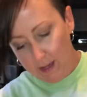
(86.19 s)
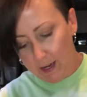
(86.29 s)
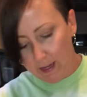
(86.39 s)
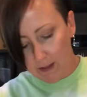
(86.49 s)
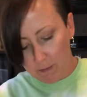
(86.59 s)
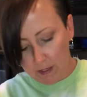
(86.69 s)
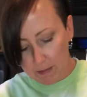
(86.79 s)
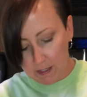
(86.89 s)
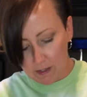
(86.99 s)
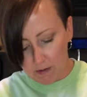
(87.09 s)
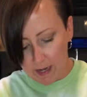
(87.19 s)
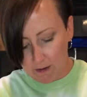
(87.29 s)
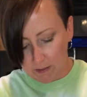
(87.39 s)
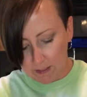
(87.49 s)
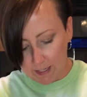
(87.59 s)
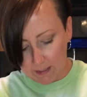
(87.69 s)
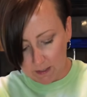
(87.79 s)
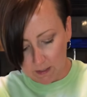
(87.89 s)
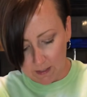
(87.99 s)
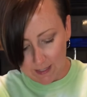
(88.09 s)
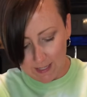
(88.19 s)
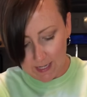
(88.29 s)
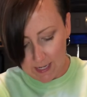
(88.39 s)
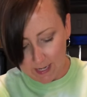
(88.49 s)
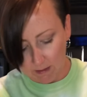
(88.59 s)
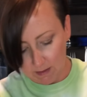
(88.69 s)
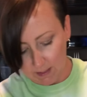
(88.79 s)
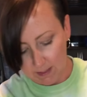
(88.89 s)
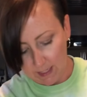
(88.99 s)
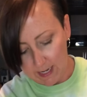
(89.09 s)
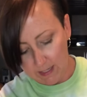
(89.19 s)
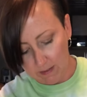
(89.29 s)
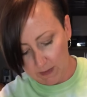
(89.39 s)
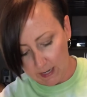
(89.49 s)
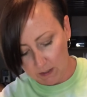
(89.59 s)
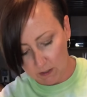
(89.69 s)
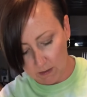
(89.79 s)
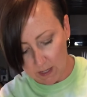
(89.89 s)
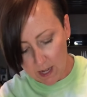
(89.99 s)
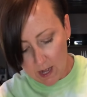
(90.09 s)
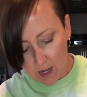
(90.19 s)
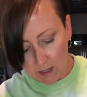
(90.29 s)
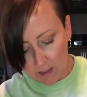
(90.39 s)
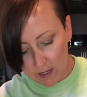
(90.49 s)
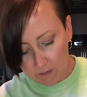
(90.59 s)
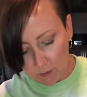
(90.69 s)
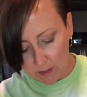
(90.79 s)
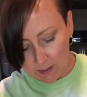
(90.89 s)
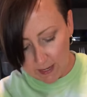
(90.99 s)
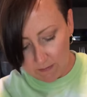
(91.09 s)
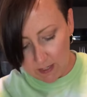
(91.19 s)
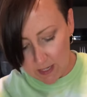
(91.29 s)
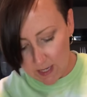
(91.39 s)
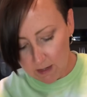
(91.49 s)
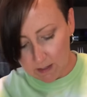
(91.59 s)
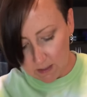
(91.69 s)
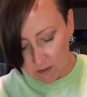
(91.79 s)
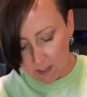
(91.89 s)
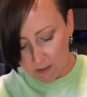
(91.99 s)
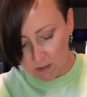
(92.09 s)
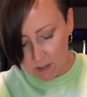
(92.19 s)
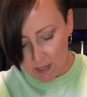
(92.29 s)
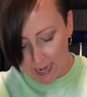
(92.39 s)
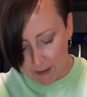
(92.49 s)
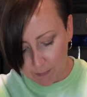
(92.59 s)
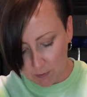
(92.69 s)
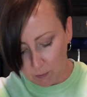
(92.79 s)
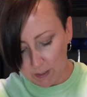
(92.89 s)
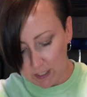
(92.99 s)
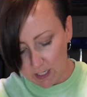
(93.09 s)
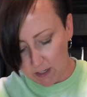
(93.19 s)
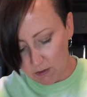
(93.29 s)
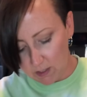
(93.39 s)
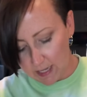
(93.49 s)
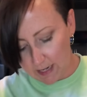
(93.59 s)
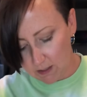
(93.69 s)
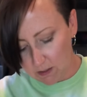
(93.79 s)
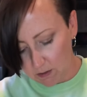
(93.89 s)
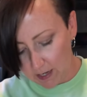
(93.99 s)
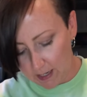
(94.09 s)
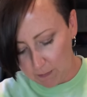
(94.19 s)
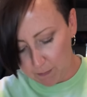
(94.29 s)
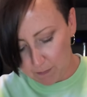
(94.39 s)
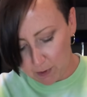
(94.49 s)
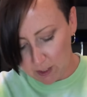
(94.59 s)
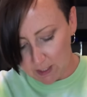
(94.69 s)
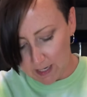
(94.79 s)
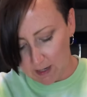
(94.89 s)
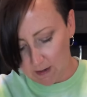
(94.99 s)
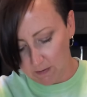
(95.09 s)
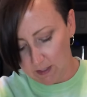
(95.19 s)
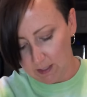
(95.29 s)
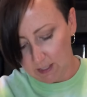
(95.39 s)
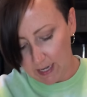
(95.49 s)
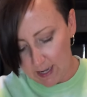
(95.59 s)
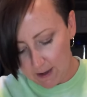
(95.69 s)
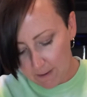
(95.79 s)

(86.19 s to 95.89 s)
And then what I'm gonna do now is kind of start digging out the sides of that. So a lot of what's left in here is good apple, and we're gonna use that. So kind of push that off to the side.